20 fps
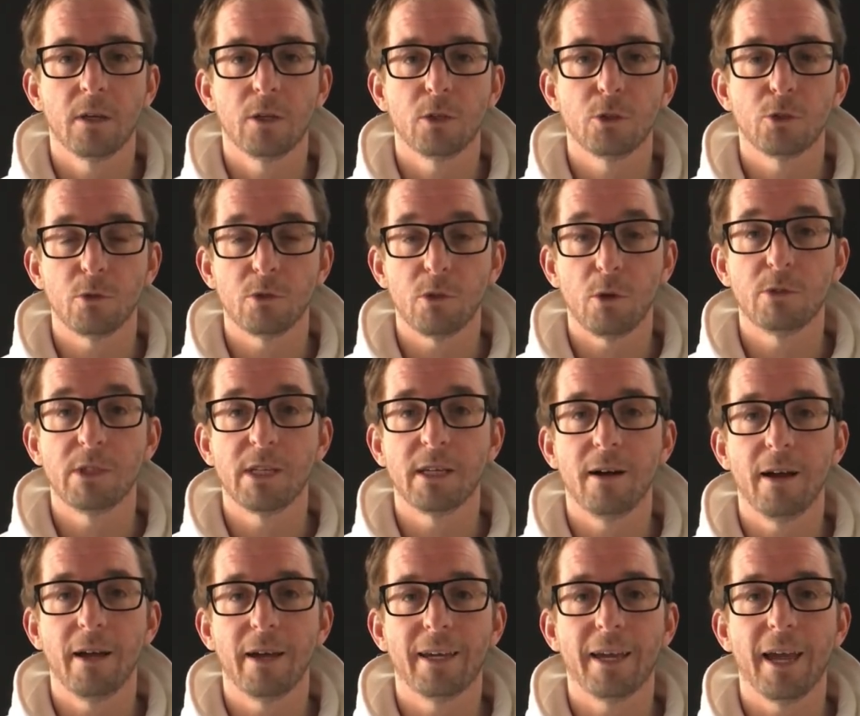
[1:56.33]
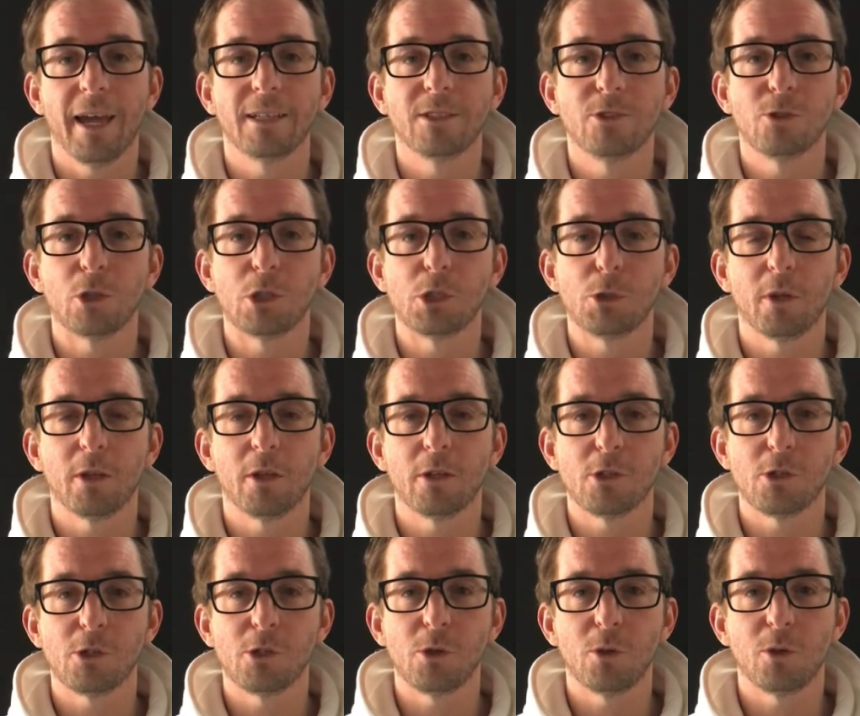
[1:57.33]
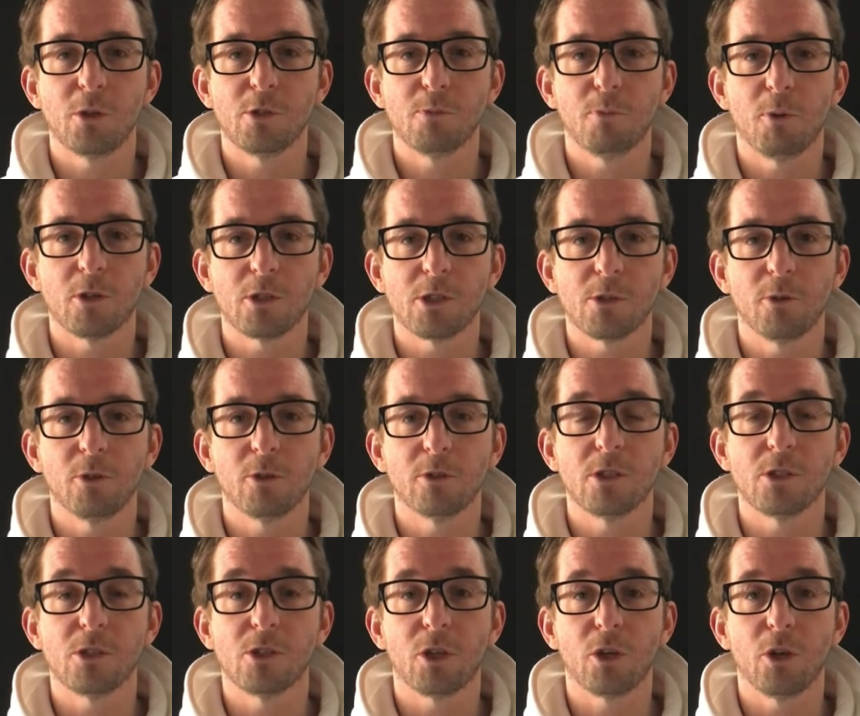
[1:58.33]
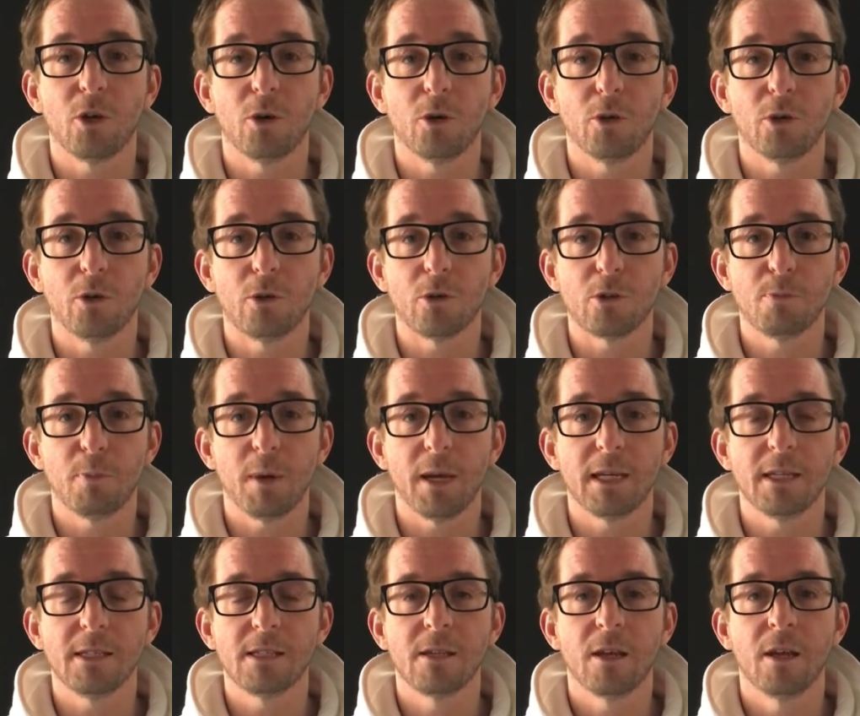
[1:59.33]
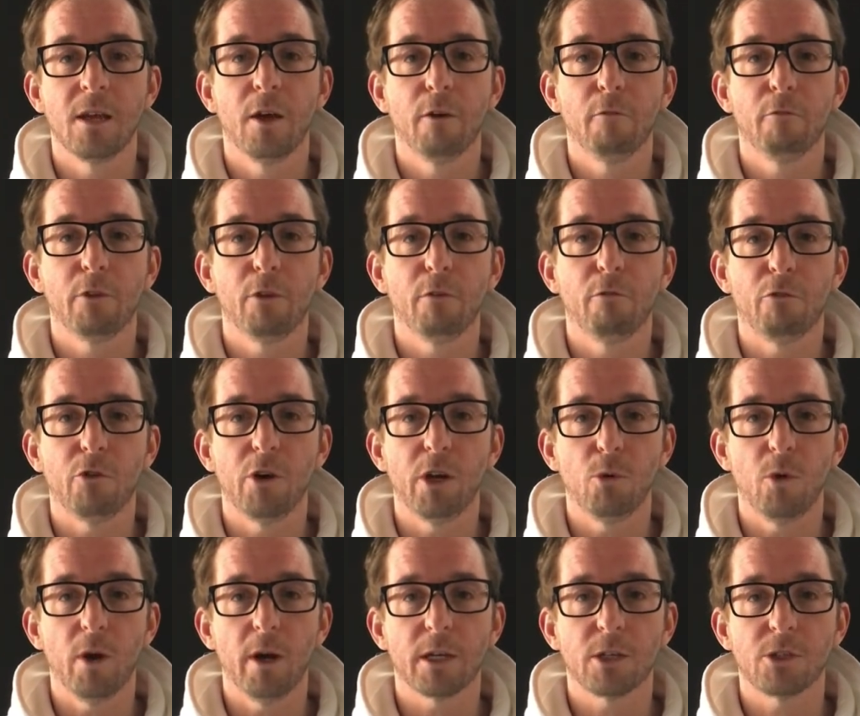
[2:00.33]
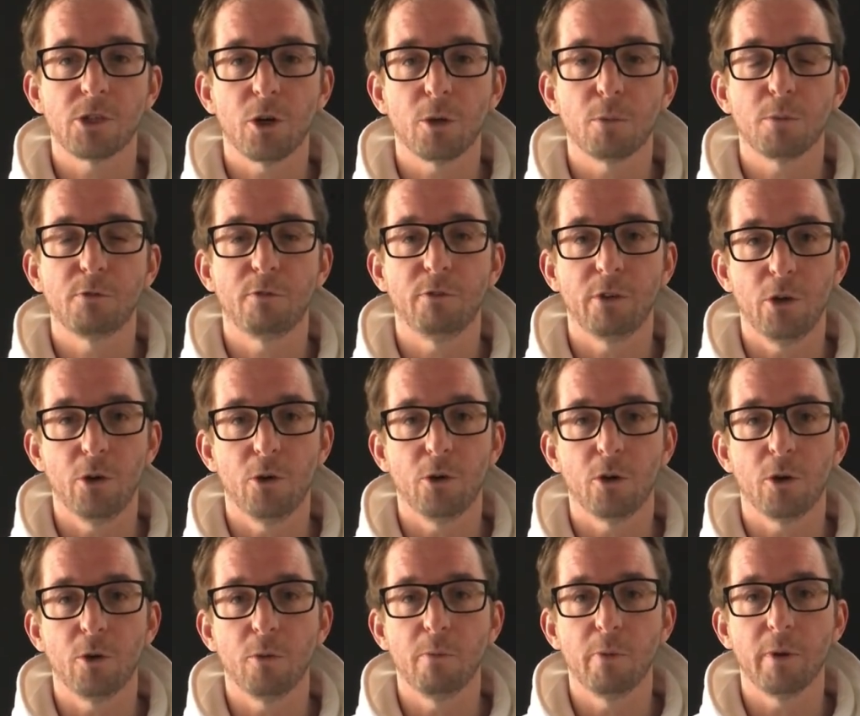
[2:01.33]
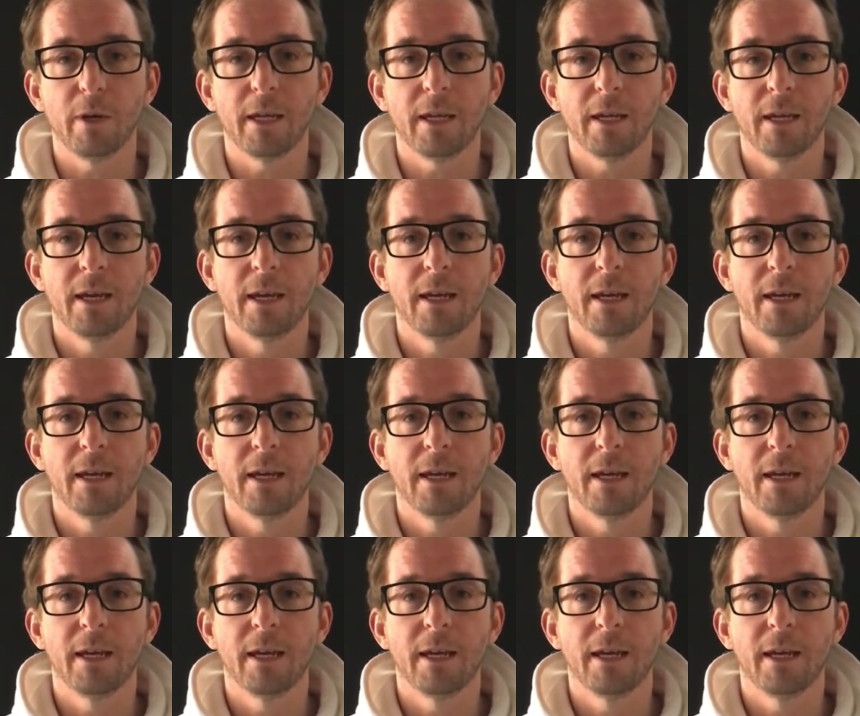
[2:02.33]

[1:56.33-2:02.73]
So don't delay, get in touch with us as soon as possible to secure your space for the free workshops for your company